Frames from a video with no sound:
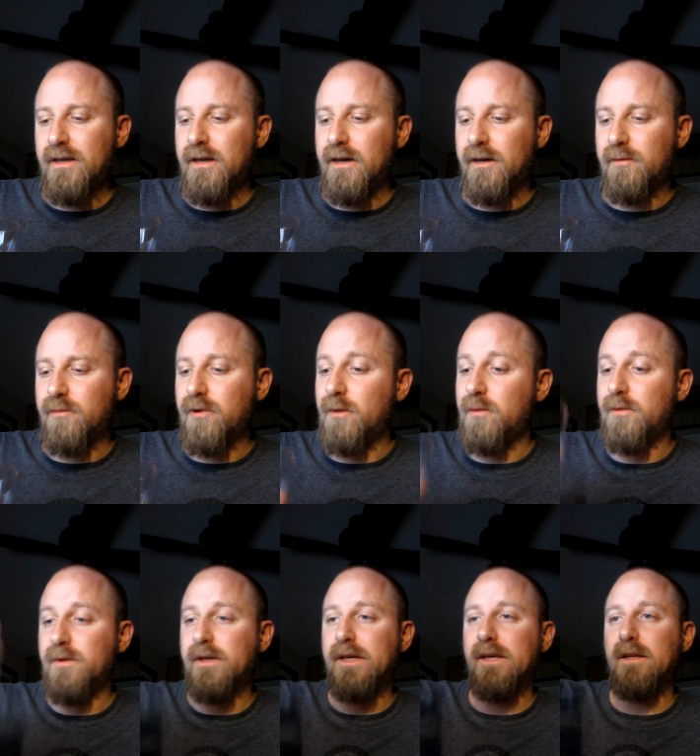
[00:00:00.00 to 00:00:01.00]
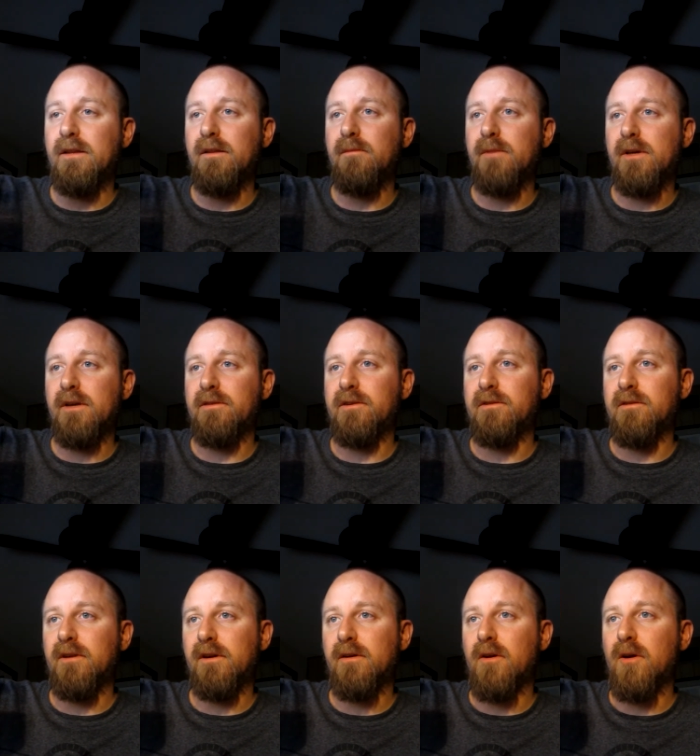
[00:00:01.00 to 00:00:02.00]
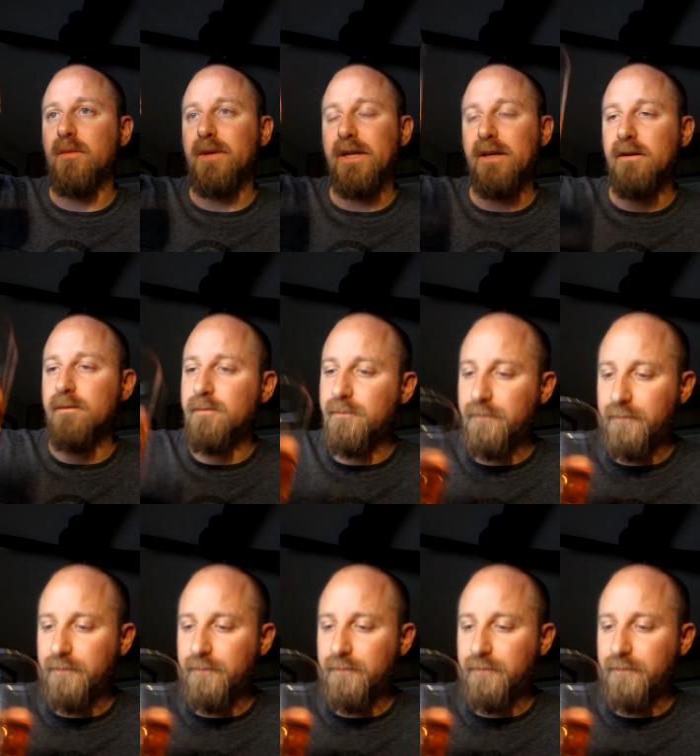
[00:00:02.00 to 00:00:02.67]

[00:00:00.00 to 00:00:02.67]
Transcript: Uh, probably again because it's not carbonated.